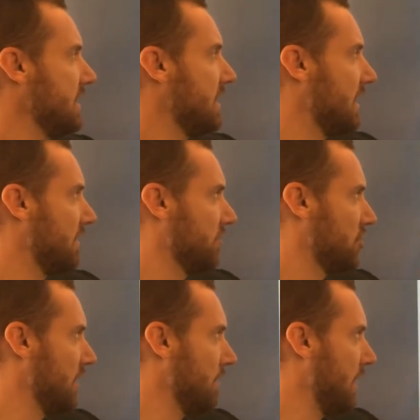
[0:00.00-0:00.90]
kind of
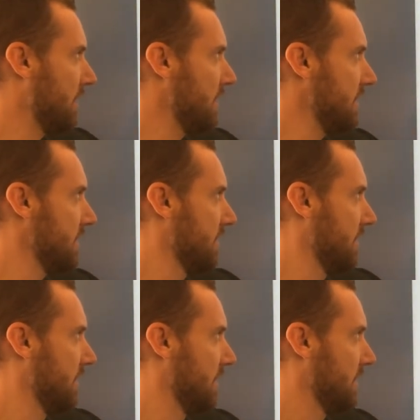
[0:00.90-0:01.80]
trick about this,
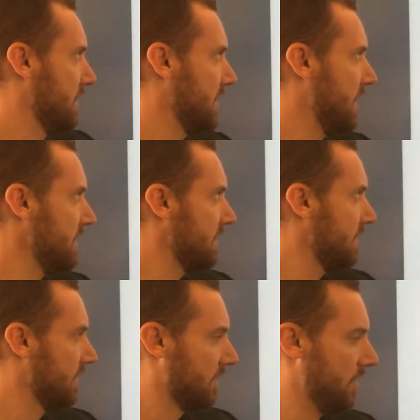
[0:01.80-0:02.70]
tenths
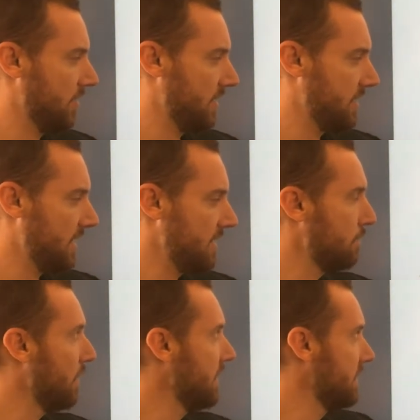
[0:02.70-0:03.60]
go in the tens
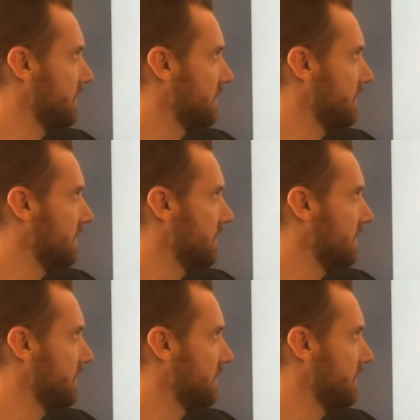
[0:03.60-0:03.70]
place.